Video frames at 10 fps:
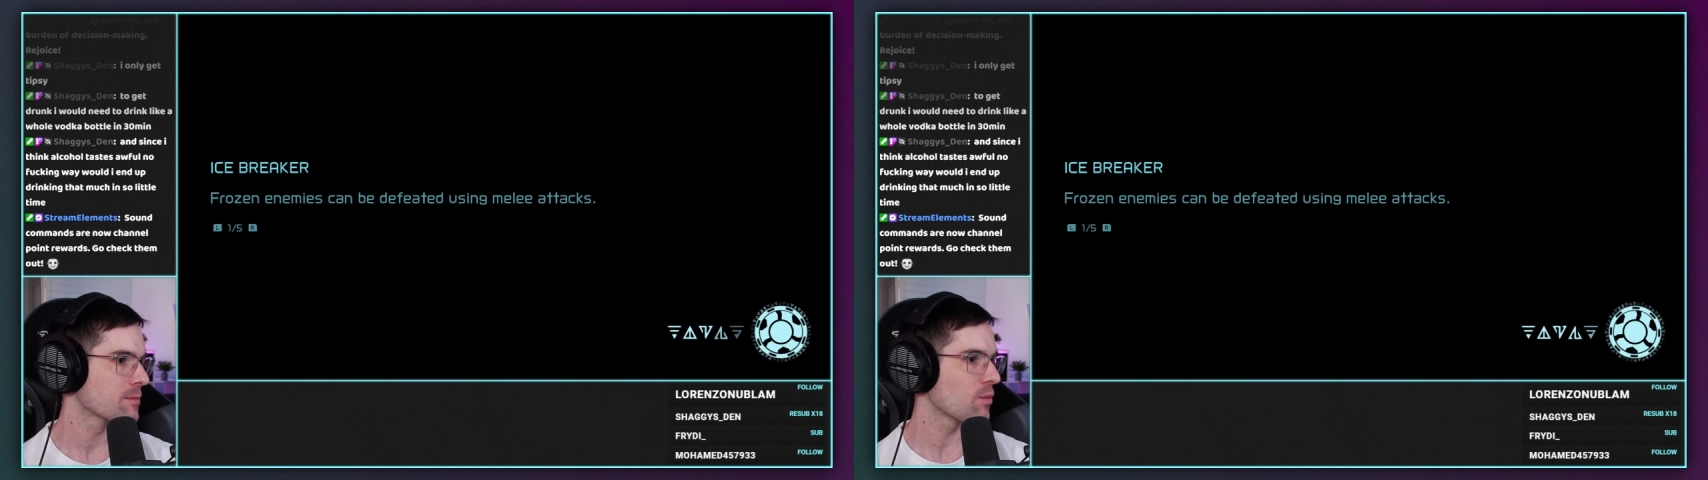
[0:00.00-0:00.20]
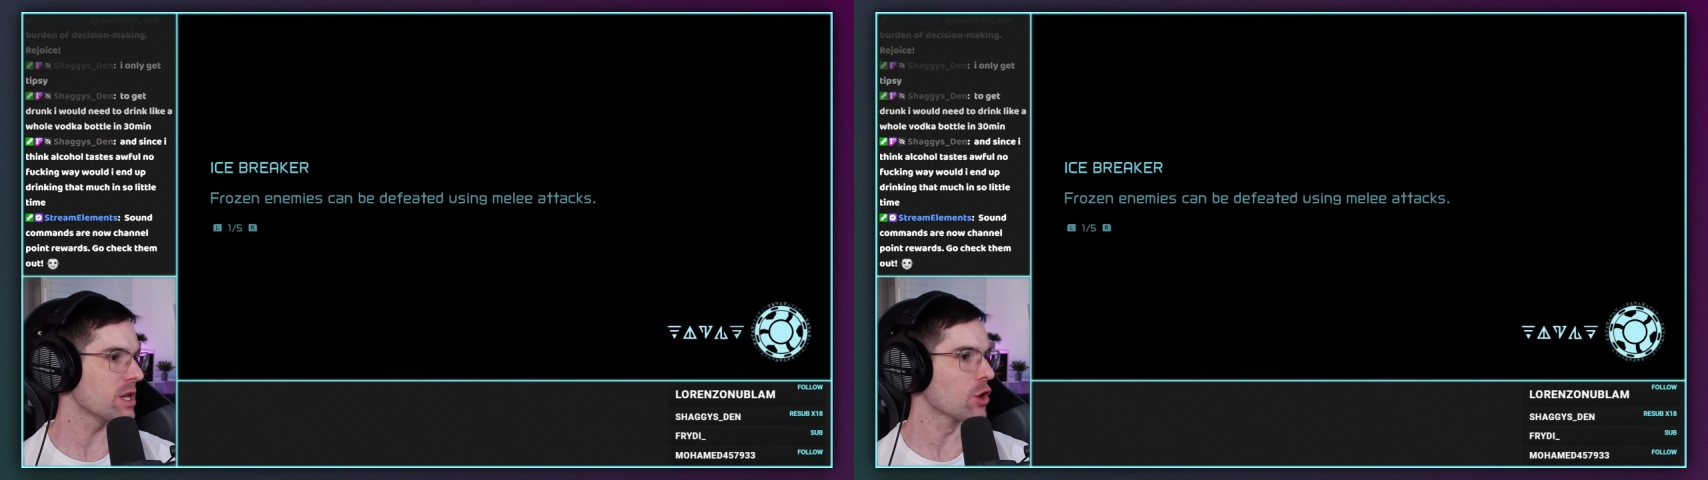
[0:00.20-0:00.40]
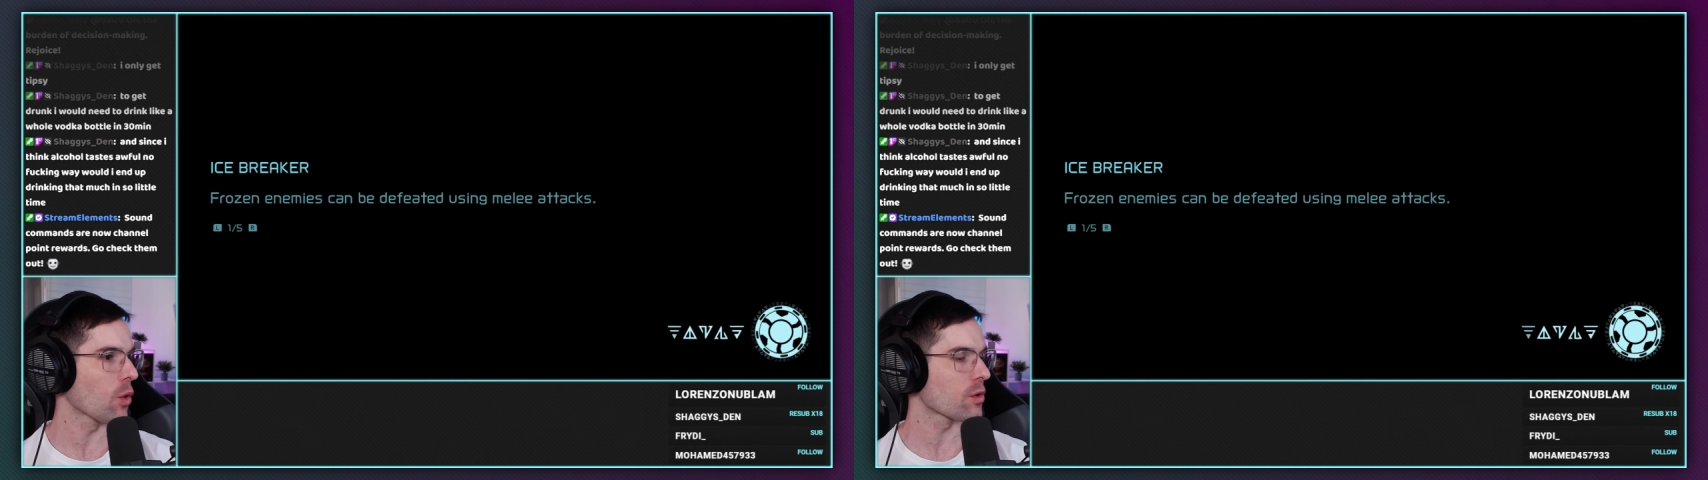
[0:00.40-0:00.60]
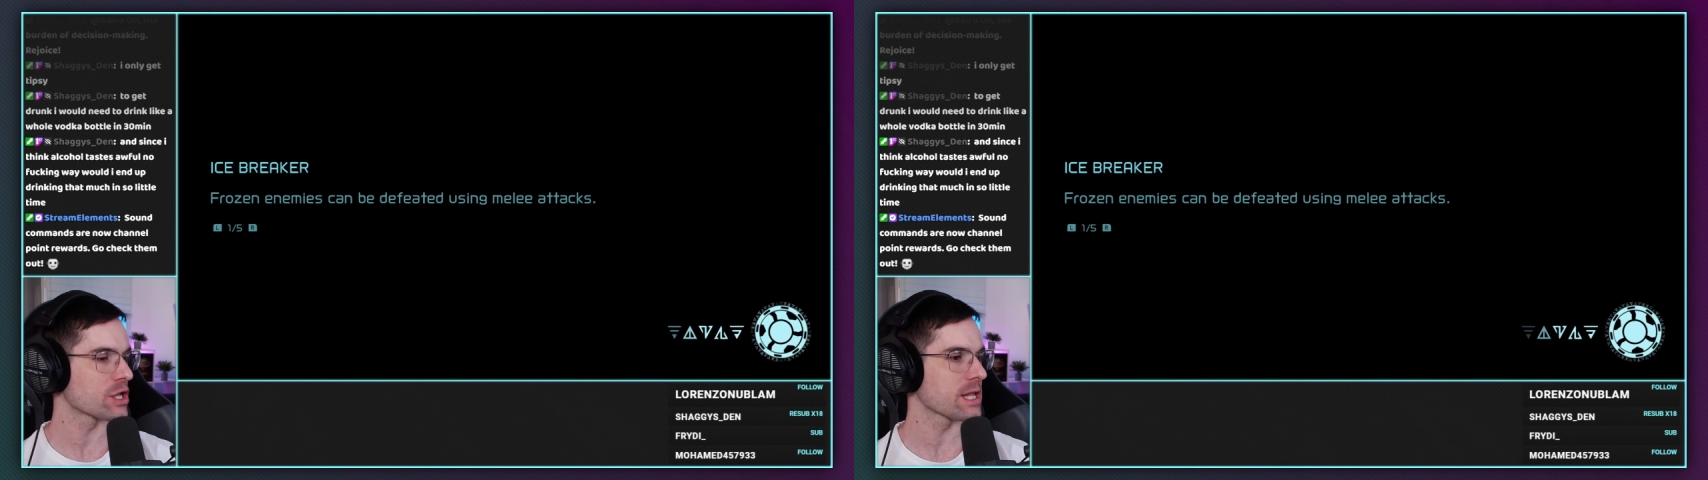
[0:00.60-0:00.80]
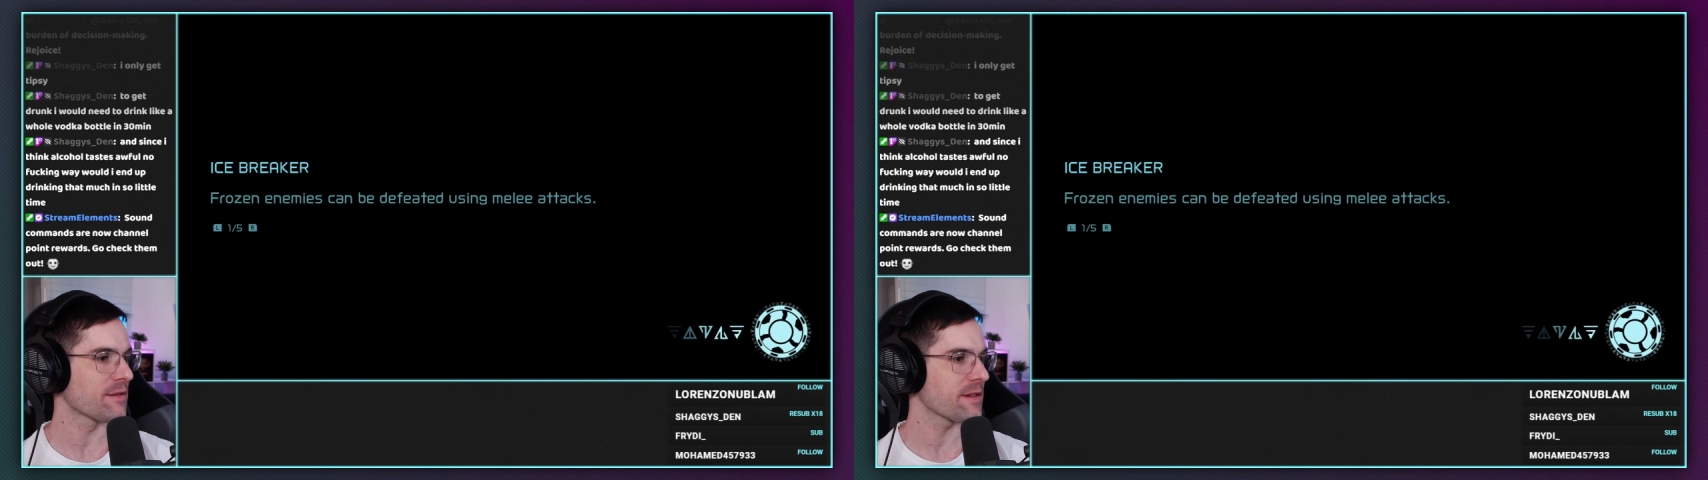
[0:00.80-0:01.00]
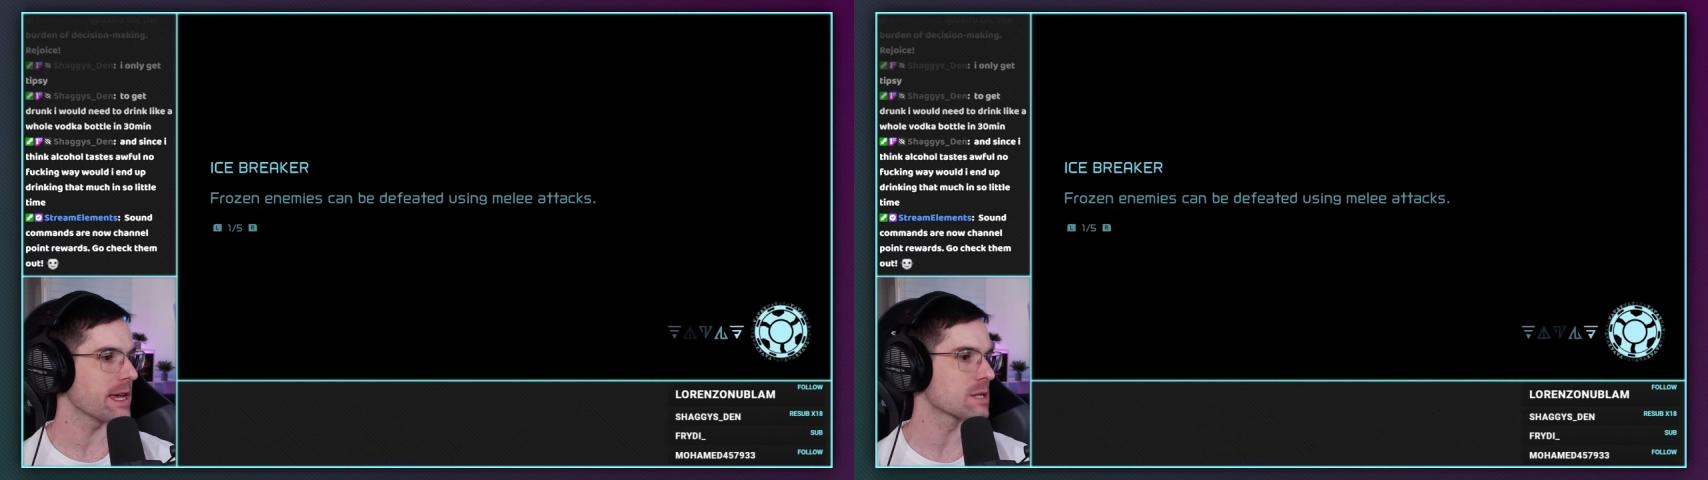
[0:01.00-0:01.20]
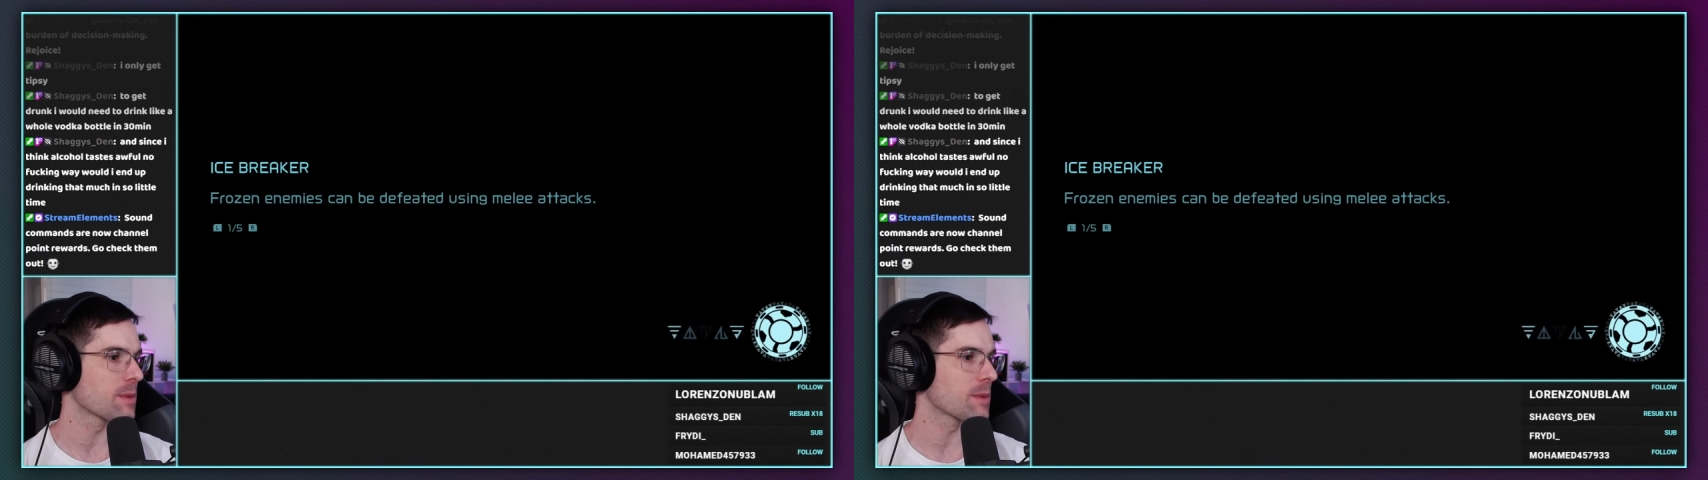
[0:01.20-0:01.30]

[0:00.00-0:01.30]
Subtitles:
We know where stuff is,